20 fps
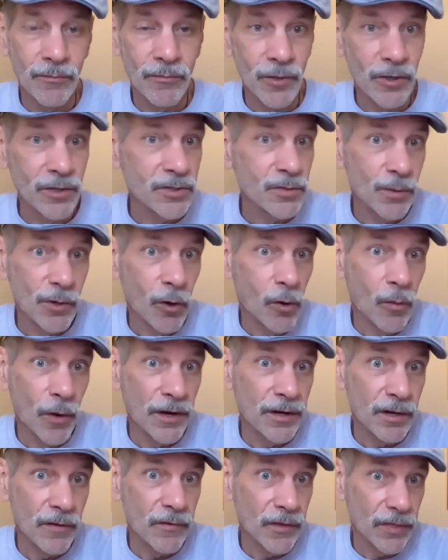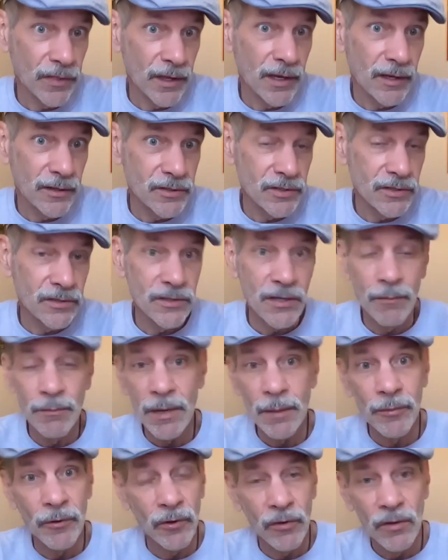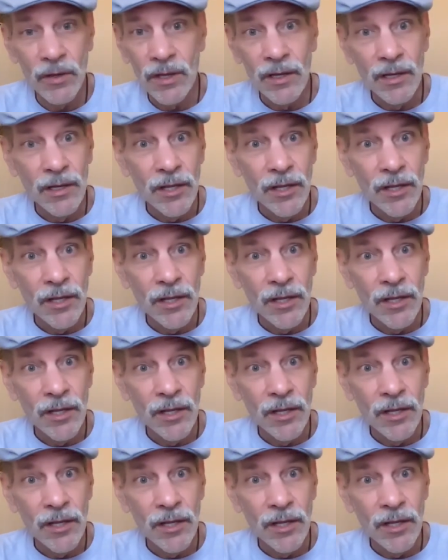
Because we all want different things. Some people,